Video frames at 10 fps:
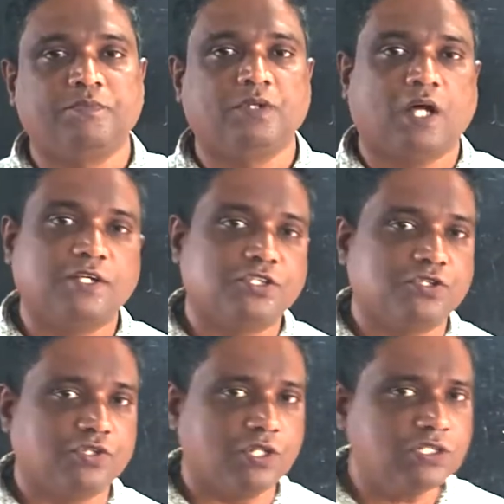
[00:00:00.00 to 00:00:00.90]
Understood,
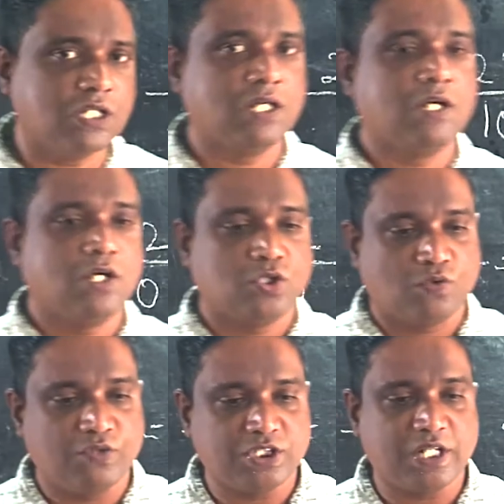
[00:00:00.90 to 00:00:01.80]
students? So
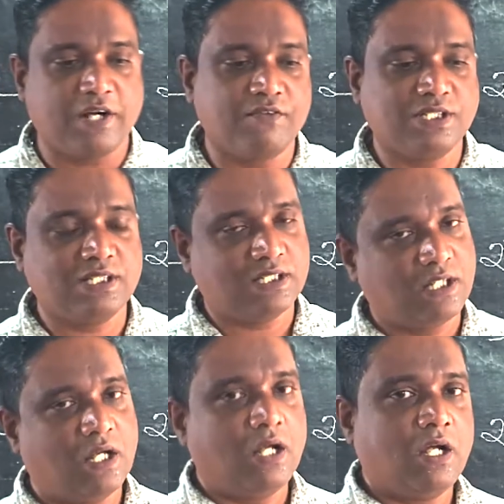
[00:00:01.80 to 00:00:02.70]
we straight away
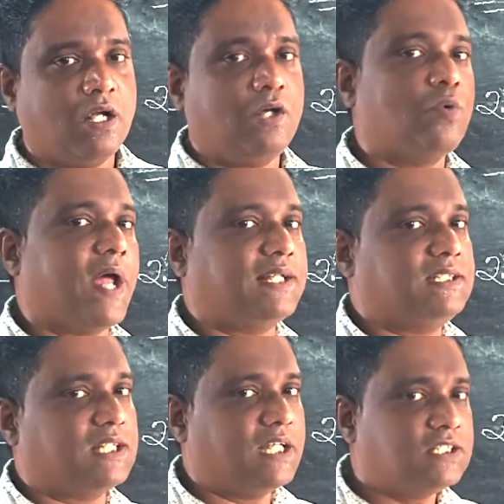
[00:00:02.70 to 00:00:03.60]
do
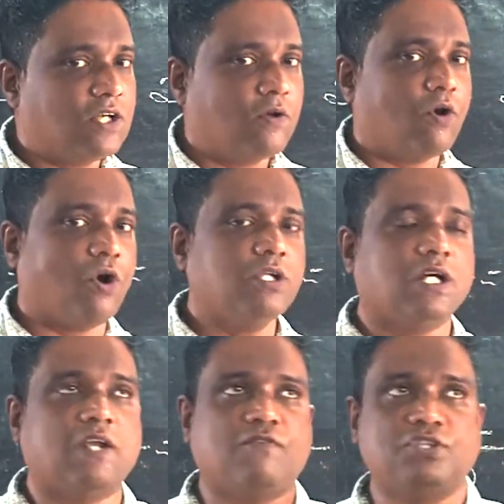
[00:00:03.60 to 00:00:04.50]
exercise on
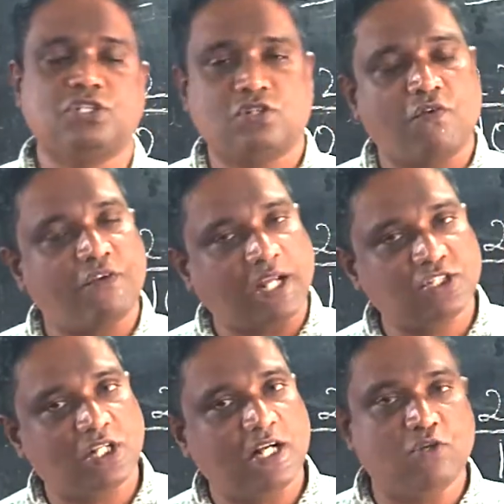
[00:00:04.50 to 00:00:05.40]
conversion of
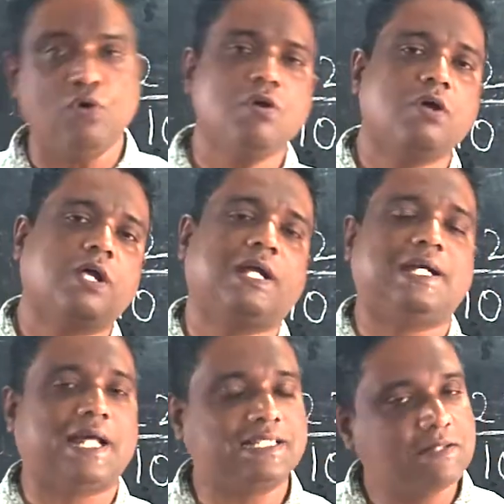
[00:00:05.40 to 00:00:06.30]
fraction into
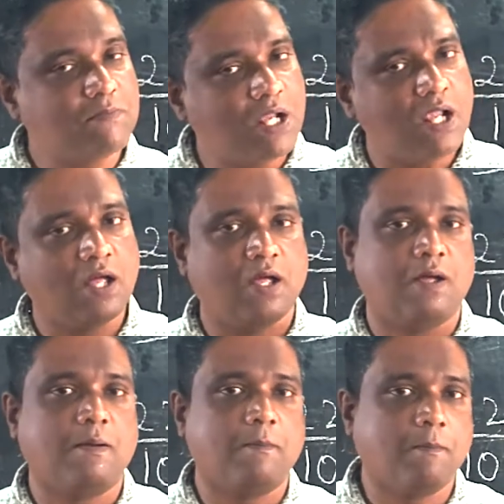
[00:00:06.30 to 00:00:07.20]
decimal
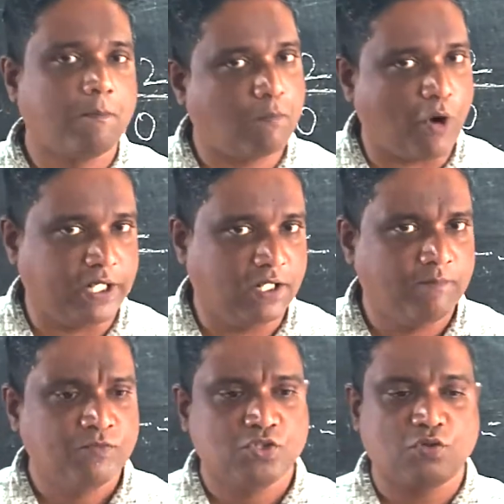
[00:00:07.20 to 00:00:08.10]
point.
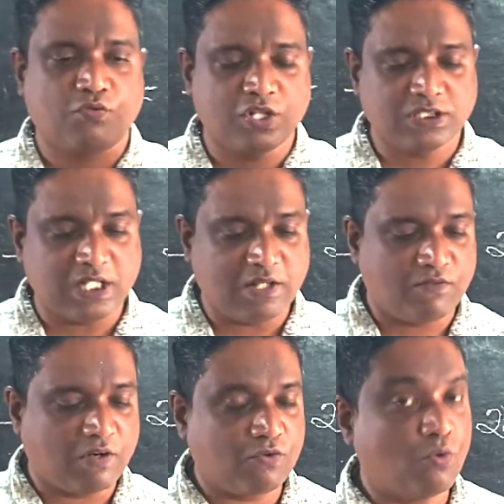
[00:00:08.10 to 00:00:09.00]
So first thing we
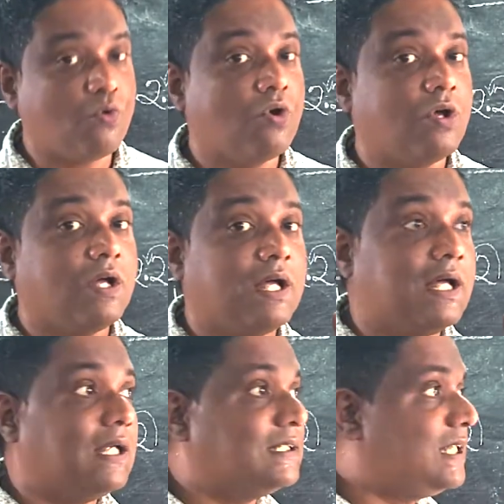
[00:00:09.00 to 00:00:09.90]
have to
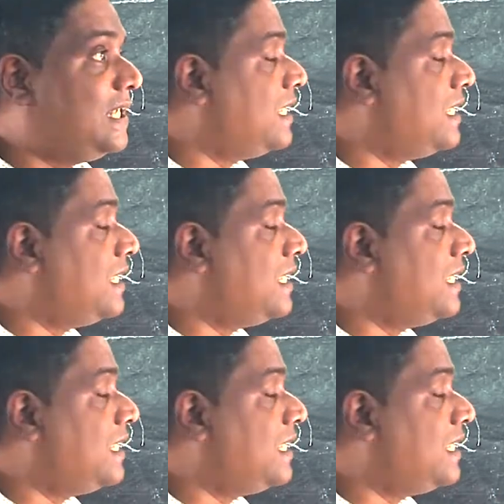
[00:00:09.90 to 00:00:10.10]
see the